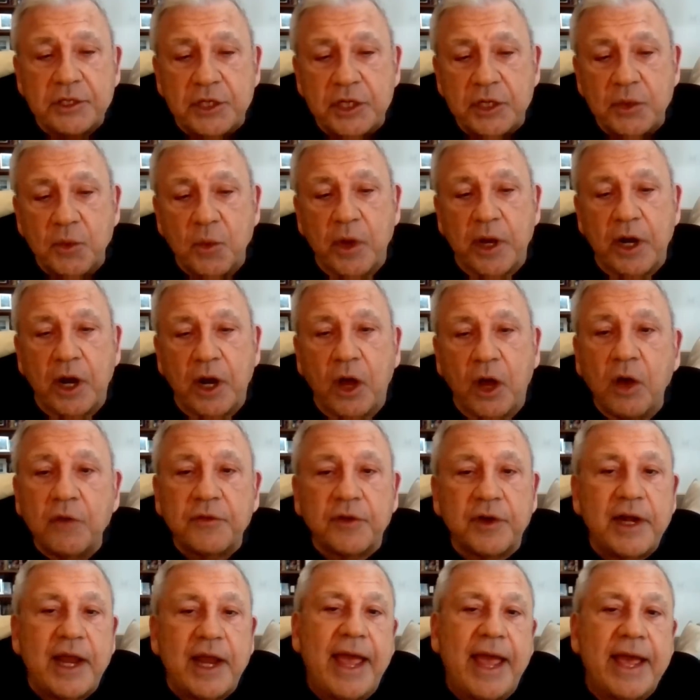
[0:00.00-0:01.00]
she went
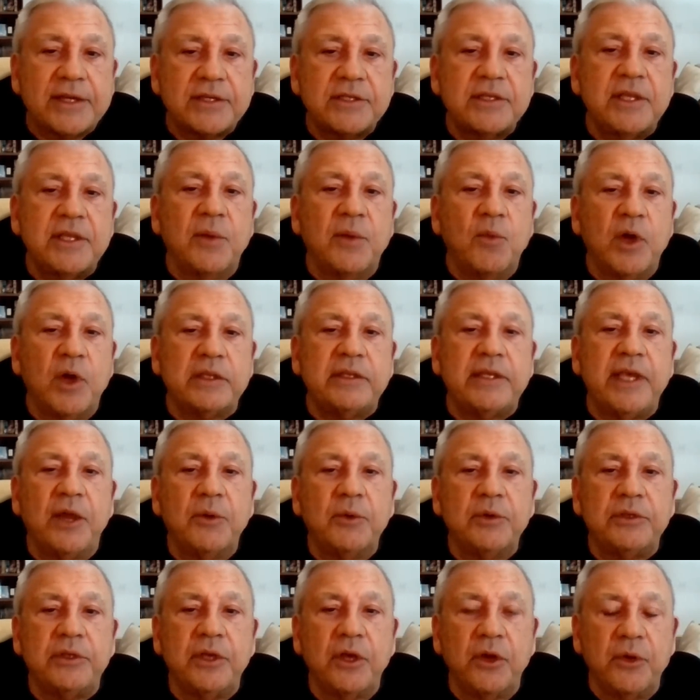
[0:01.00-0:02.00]
over and asked them what
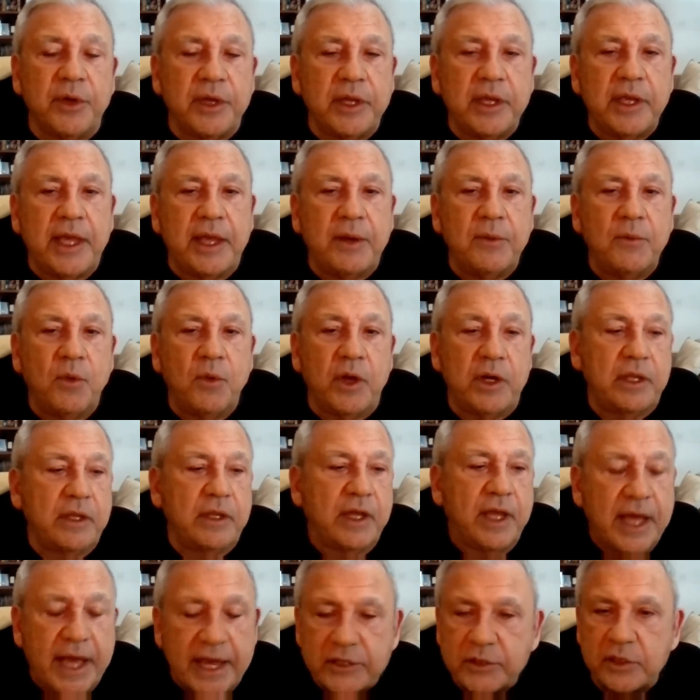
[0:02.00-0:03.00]
they were doing. And one of
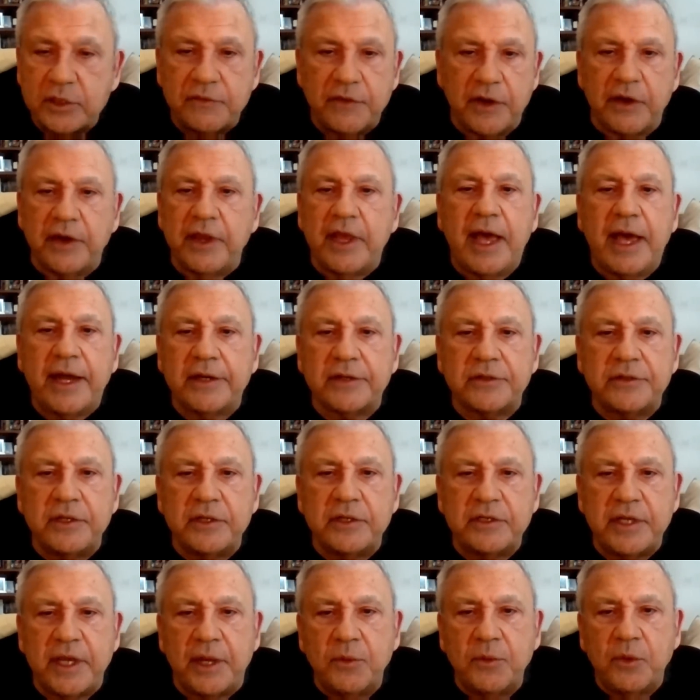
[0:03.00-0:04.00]
the guys was very honest.
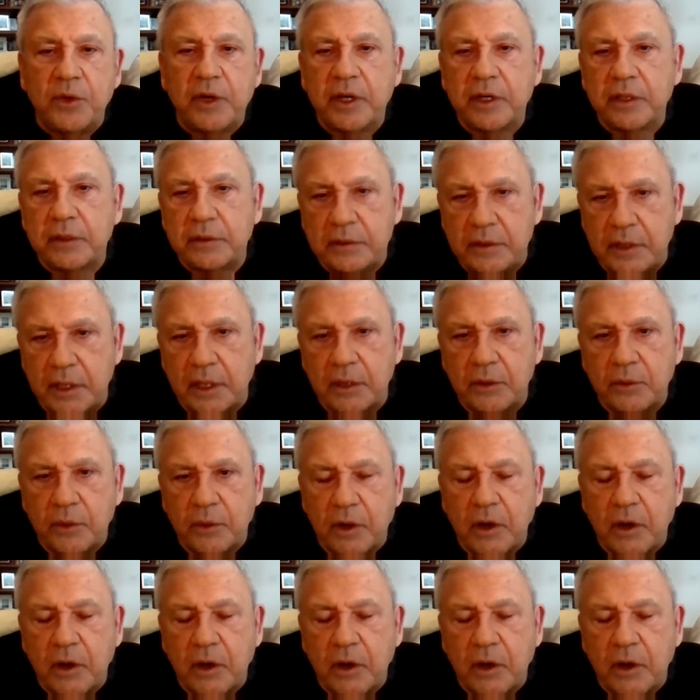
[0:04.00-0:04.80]
He said, We're, you know,